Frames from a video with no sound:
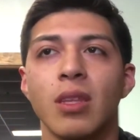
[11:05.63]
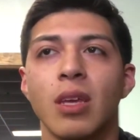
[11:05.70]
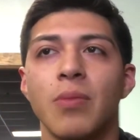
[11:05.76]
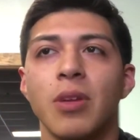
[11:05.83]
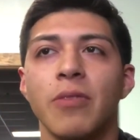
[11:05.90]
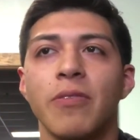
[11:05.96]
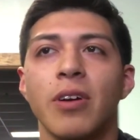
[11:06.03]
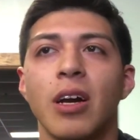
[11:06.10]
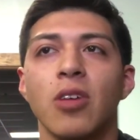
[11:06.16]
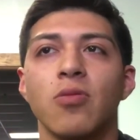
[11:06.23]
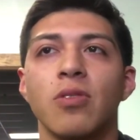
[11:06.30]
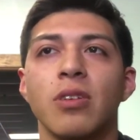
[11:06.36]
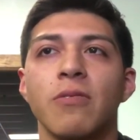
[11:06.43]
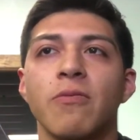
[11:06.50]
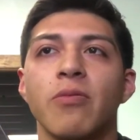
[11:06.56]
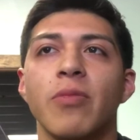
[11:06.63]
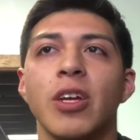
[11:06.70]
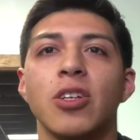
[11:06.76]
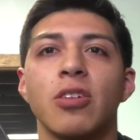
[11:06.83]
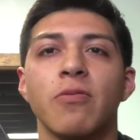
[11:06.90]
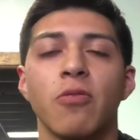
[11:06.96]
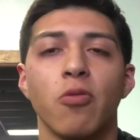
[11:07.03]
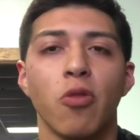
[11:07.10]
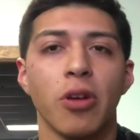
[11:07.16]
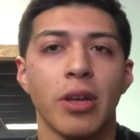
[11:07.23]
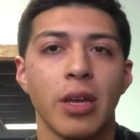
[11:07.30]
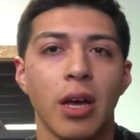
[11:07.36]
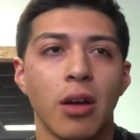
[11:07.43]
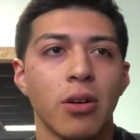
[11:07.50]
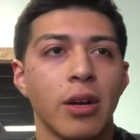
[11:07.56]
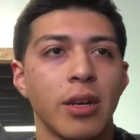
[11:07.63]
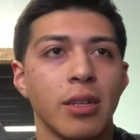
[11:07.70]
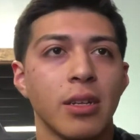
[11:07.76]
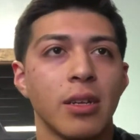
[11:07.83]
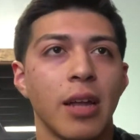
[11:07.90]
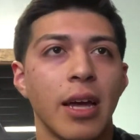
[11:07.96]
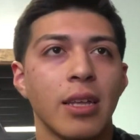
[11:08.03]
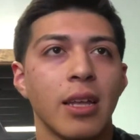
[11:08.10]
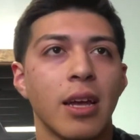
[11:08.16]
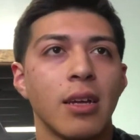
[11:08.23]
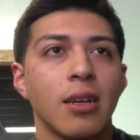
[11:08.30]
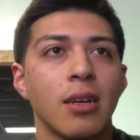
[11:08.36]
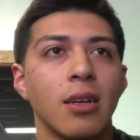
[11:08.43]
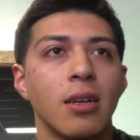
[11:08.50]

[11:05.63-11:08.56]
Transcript: I mean, if you guys want information for working out or anything like that,